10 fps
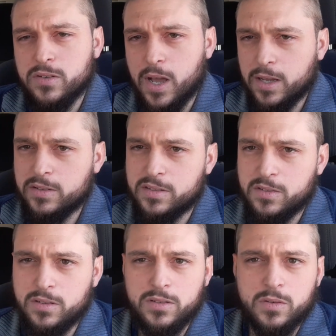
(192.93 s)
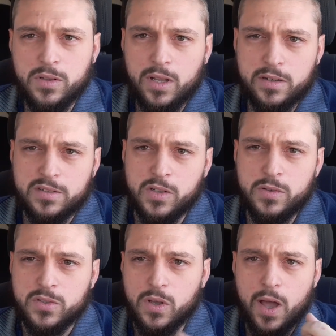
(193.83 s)
just do a lot of snus,
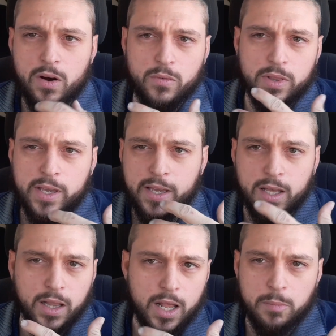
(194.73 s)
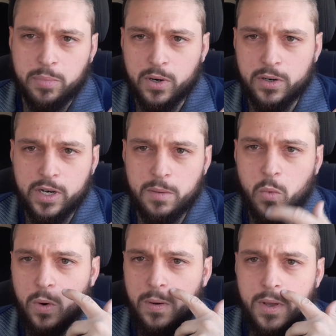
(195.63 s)
so I don't really get a lot of burn
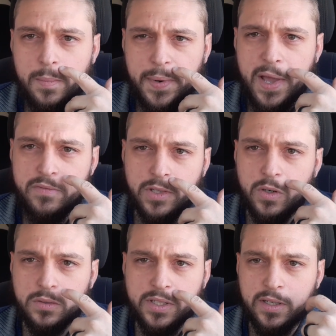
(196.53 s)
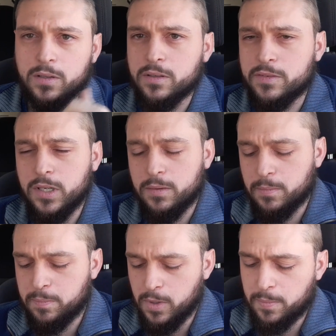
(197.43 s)
anymore, but I have a little tingle of it
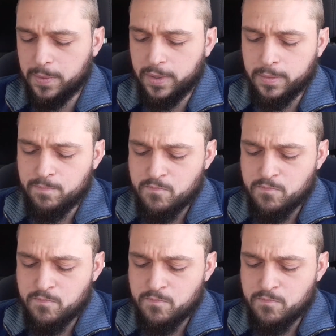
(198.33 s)
up here.